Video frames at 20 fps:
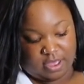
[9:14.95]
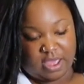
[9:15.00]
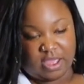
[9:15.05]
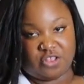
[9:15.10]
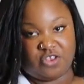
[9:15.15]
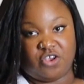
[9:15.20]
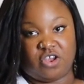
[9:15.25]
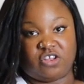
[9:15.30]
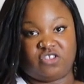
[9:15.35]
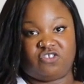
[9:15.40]

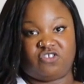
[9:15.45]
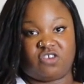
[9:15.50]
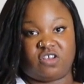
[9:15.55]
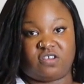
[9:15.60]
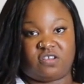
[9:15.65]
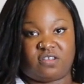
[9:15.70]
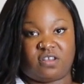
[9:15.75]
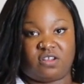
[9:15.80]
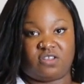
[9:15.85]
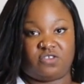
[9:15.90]
and you
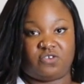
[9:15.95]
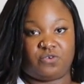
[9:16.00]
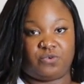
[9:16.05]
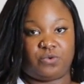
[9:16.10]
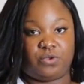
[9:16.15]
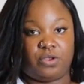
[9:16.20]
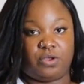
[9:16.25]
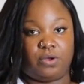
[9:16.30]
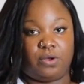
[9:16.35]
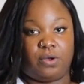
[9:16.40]
adjust it
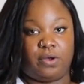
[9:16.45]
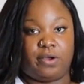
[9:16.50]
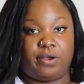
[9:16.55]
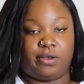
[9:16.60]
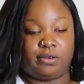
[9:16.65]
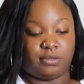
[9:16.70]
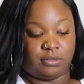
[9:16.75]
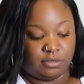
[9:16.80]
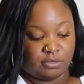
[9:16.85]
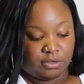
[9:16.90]
to your,